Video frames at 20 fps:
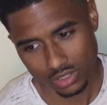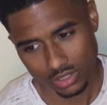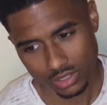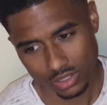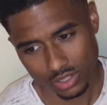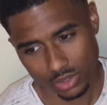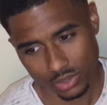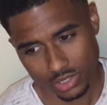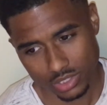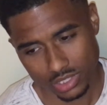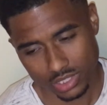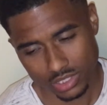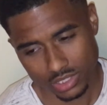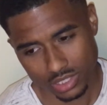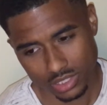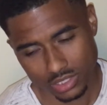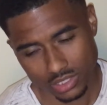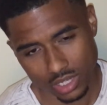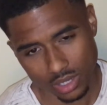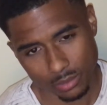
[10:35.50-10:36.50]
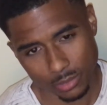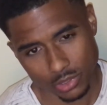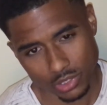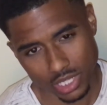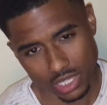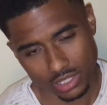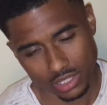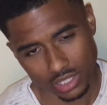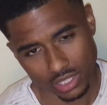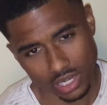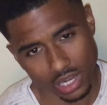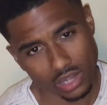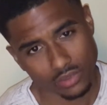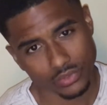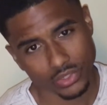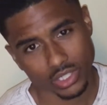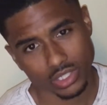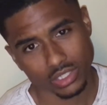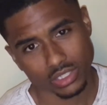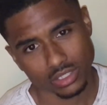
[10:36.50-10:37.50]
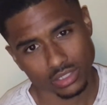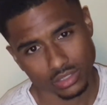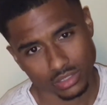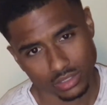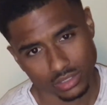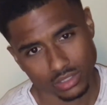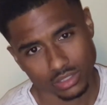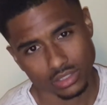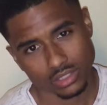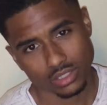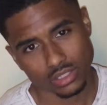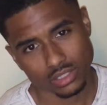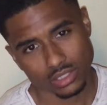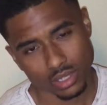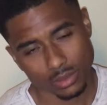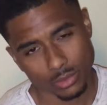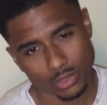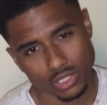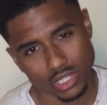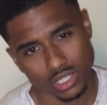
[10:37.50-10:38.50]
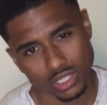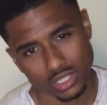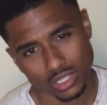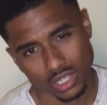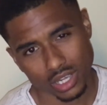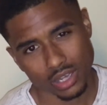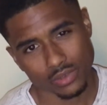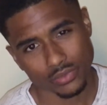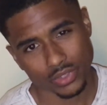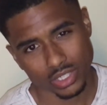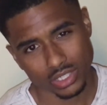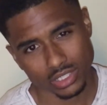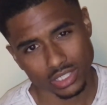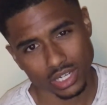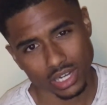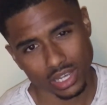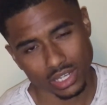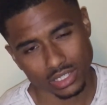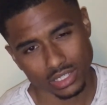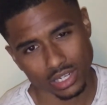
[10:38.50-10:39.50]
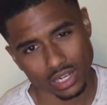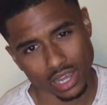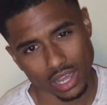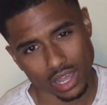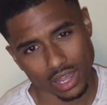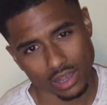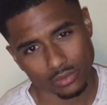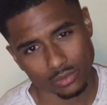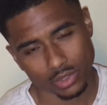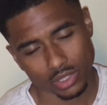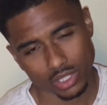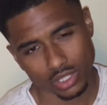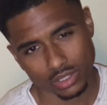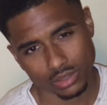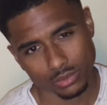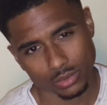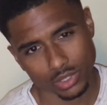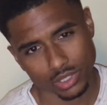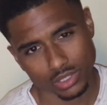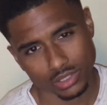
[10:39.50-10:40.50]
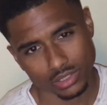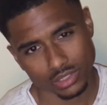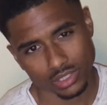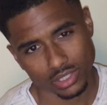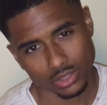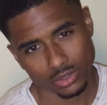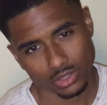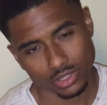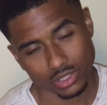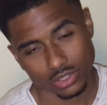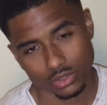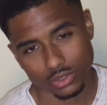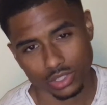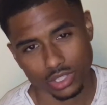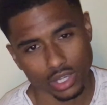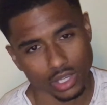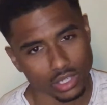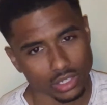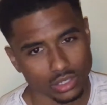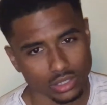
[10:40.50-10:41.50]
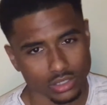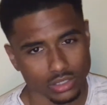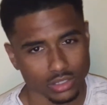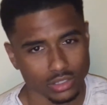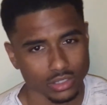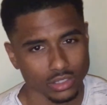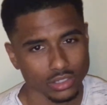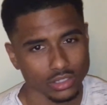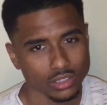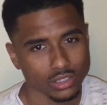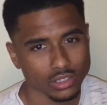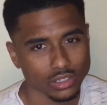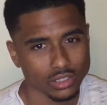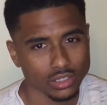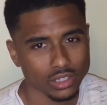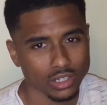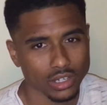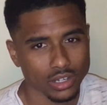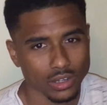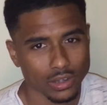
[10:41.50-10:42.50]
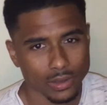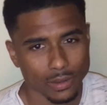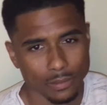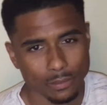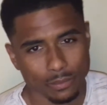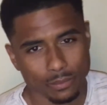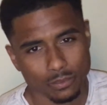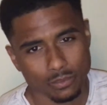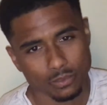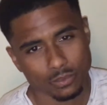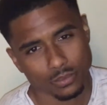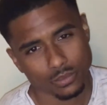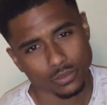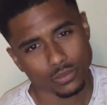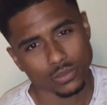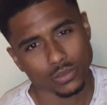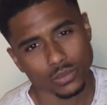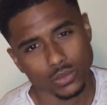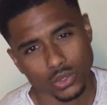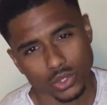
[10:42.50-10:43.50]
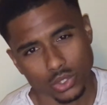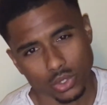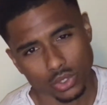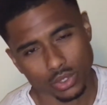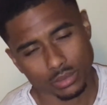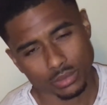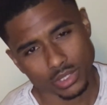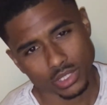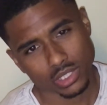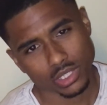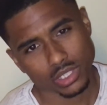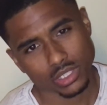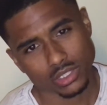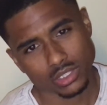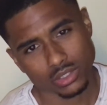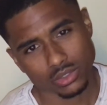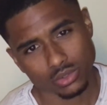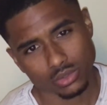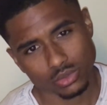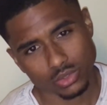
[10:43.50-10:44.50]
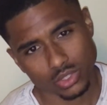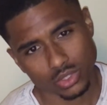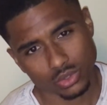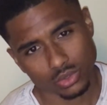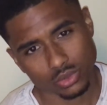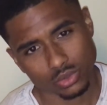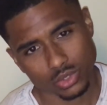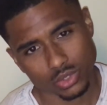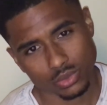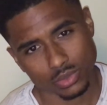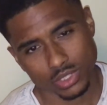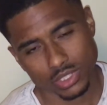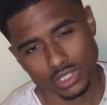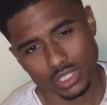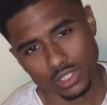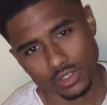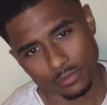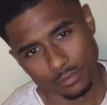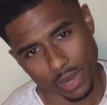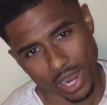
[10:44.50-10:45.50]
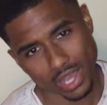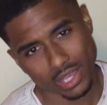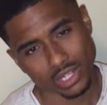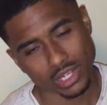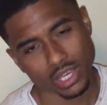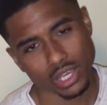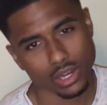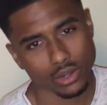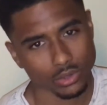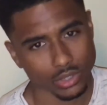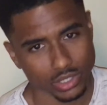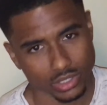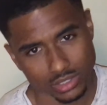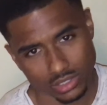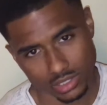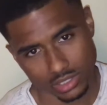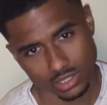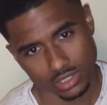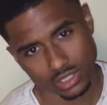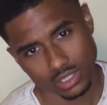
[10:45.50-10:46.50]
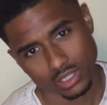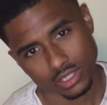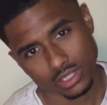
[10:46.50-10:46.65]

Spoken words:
it's almost like a covenant. It's almost like a covenant that I have with the Creator. Um, you know what I'm saying? To receive my inheritance,